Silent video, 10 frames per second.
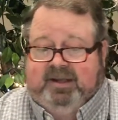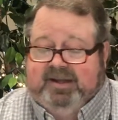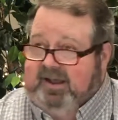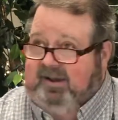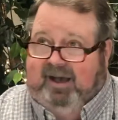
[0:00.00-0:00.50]

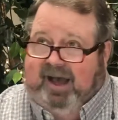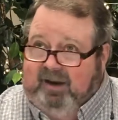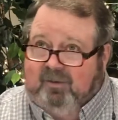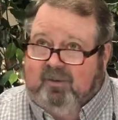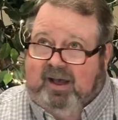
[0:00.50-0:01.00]
Now, I
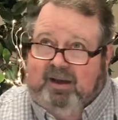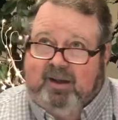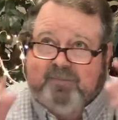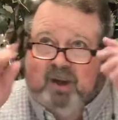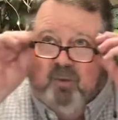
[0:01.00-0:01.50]
don't, I
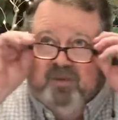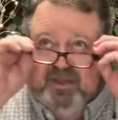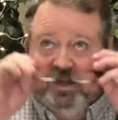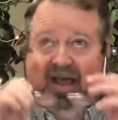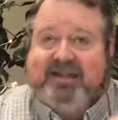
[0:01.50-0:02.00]
am not one
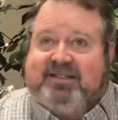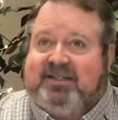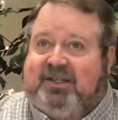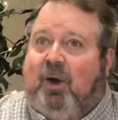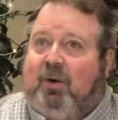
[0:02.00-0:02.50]
that likes to
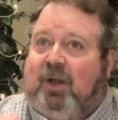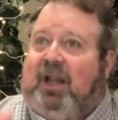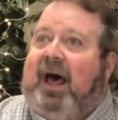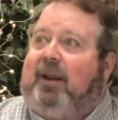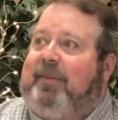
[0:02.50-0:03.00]
talk a
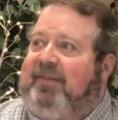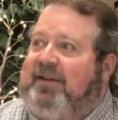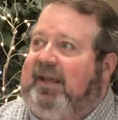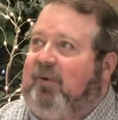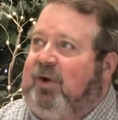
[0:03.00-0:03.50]
lot about the
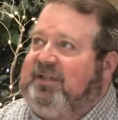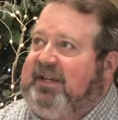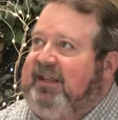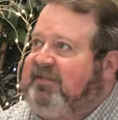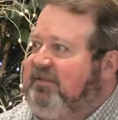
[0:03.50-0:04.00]
devil because it
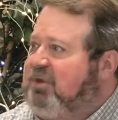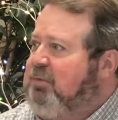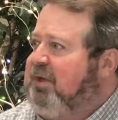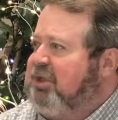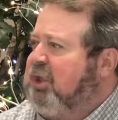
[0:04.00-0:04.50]
gives him too
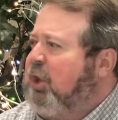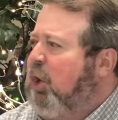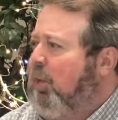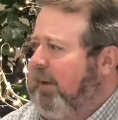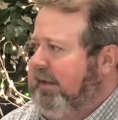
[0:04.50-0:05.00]
much
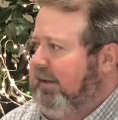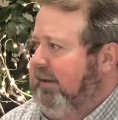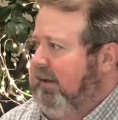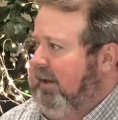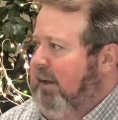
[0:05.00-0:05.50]
glory.
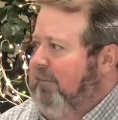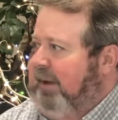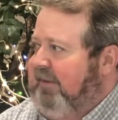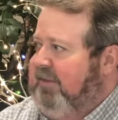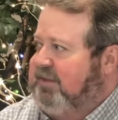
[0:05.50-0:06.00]

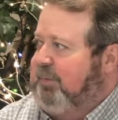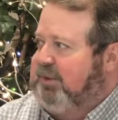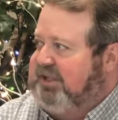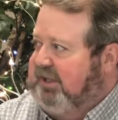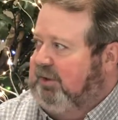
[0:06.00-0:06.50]
But in this
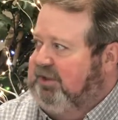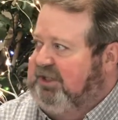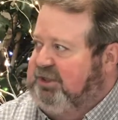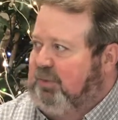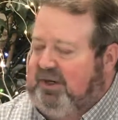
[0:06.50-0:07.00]
particular
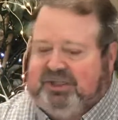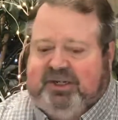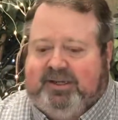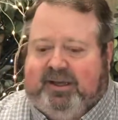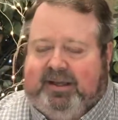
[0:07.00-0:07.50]
situation
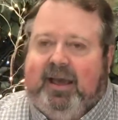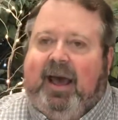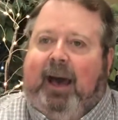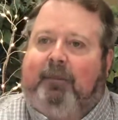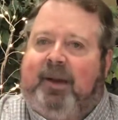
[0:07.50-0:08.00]
today,
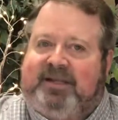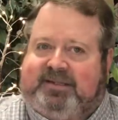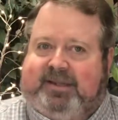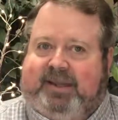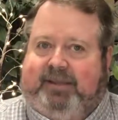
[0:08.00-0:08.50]
I
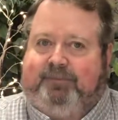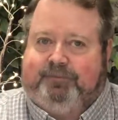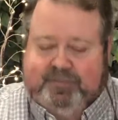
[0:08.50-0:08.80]
must say it.